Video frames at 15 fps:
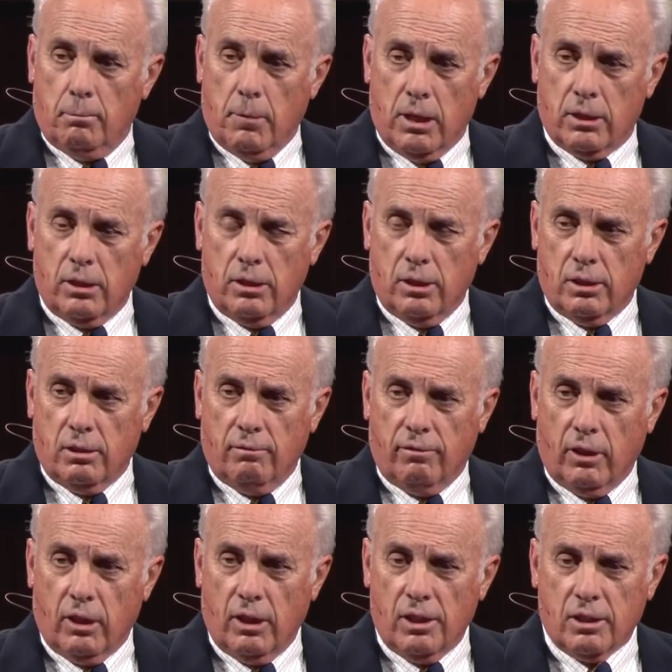messages in
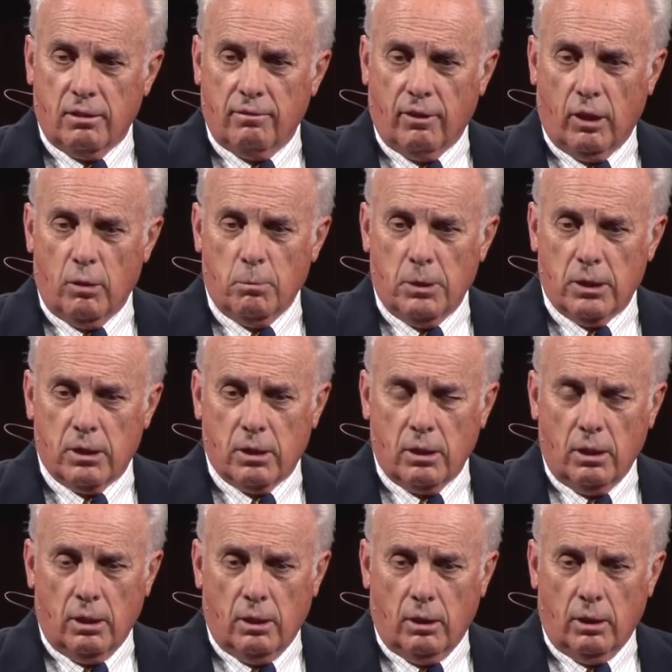various
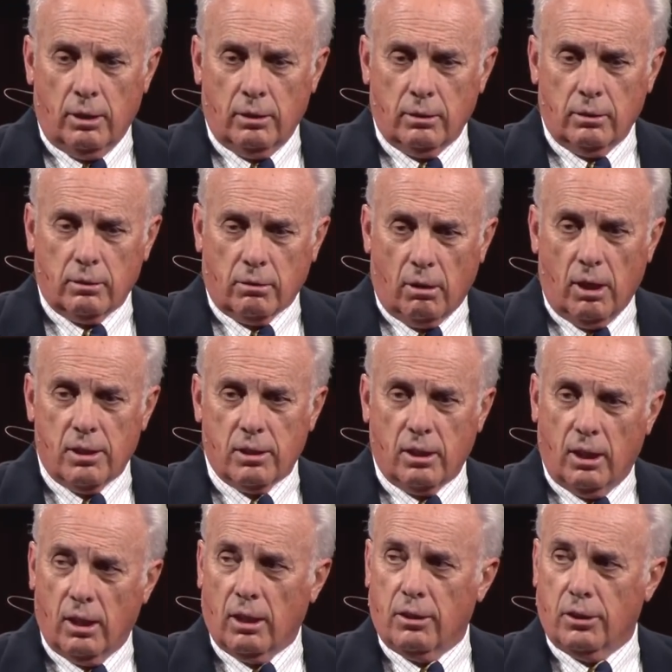environments on Christ,
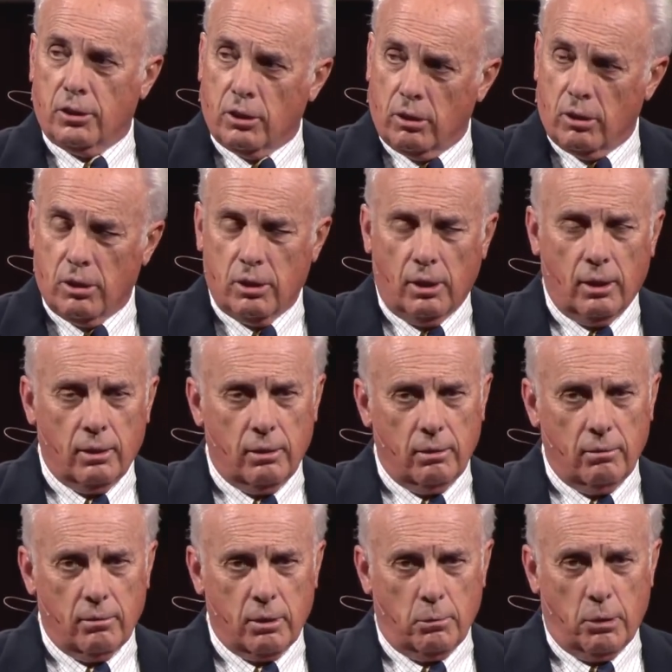the head of the church.
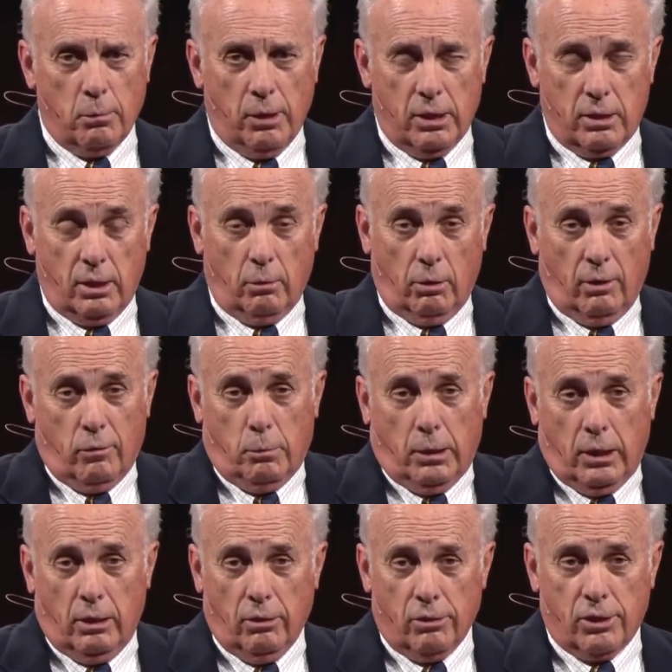And somebody might say, well,
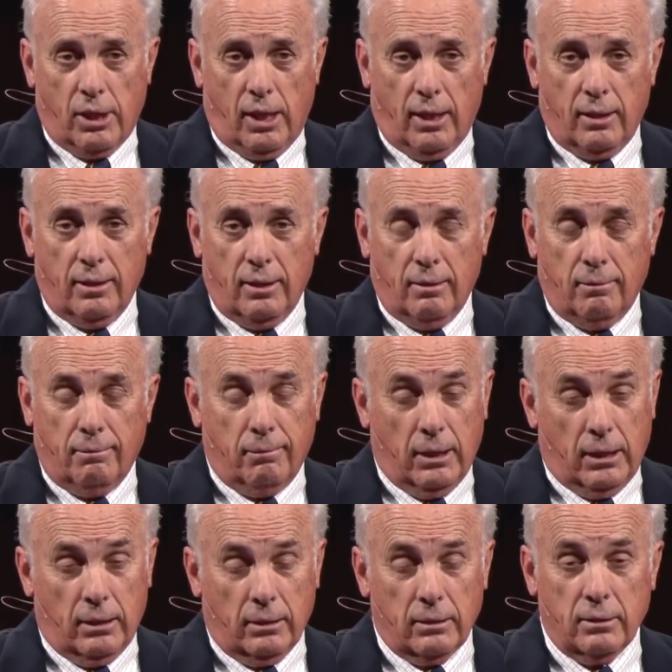everybody knows that.
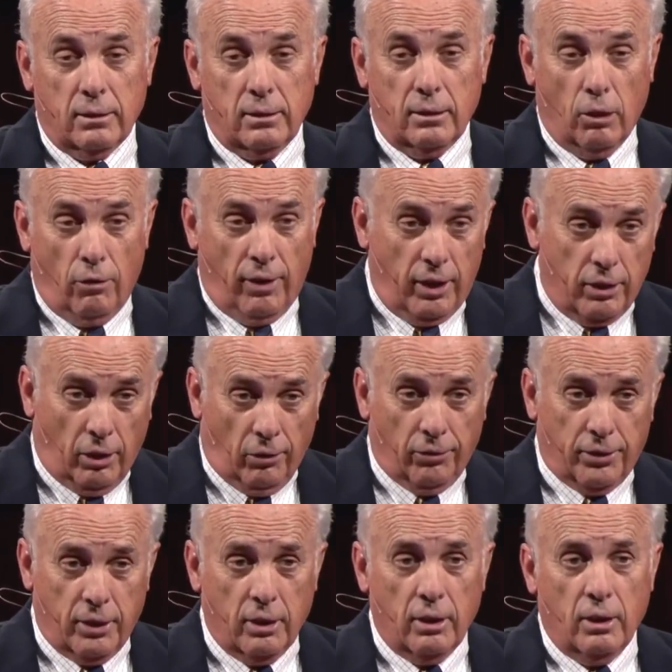Well, no, they
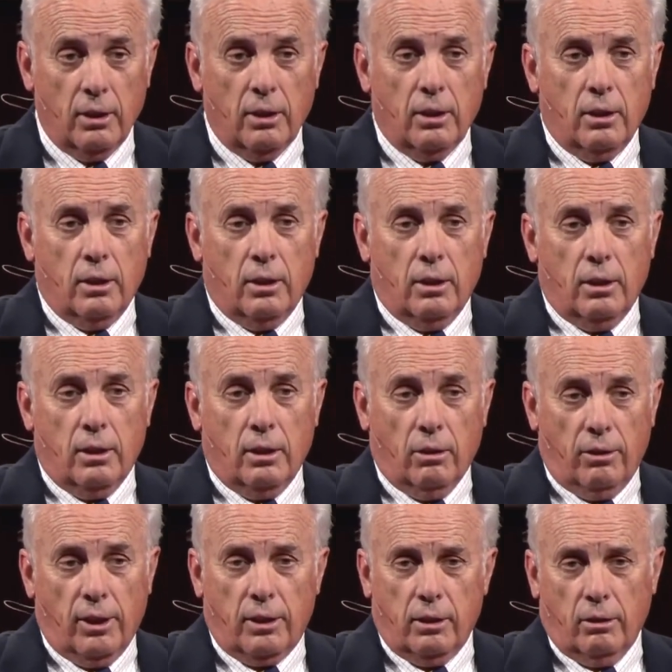don't.
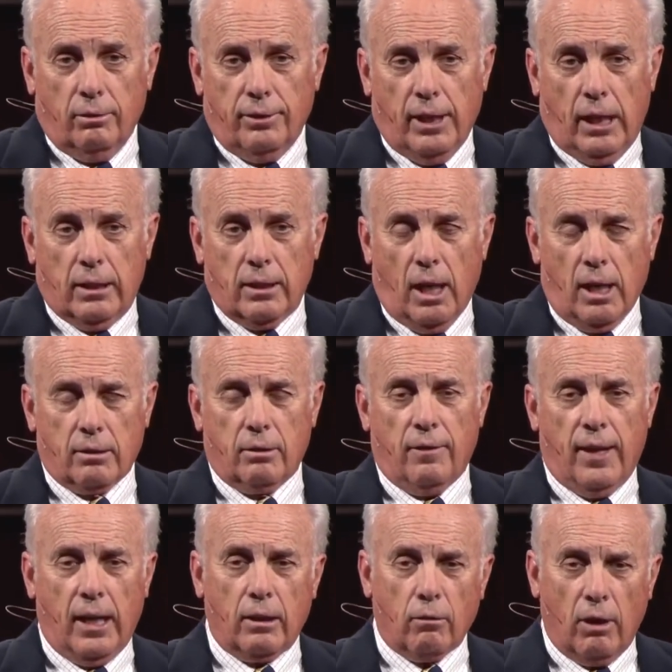No, they don't. That
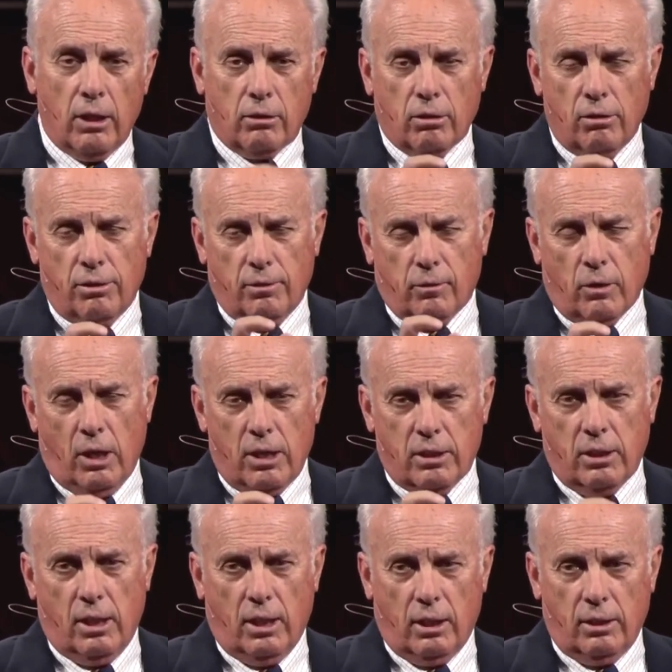doctrine, that great truth of
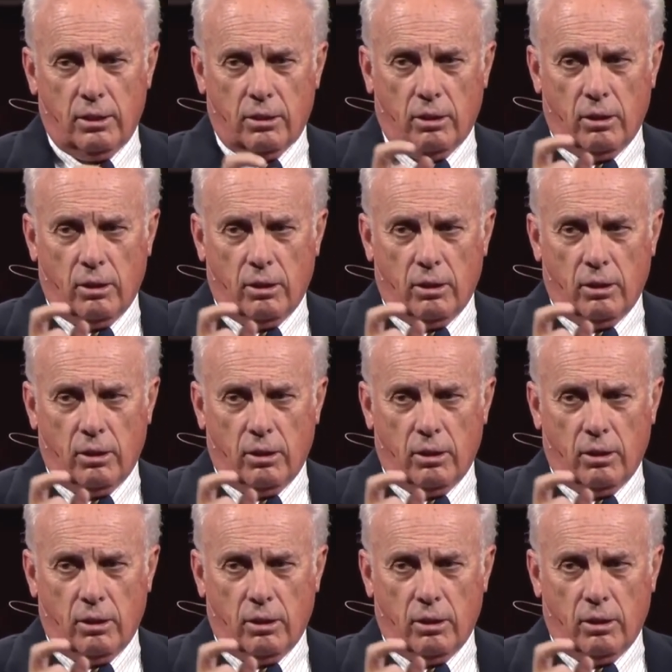Christ, the head of the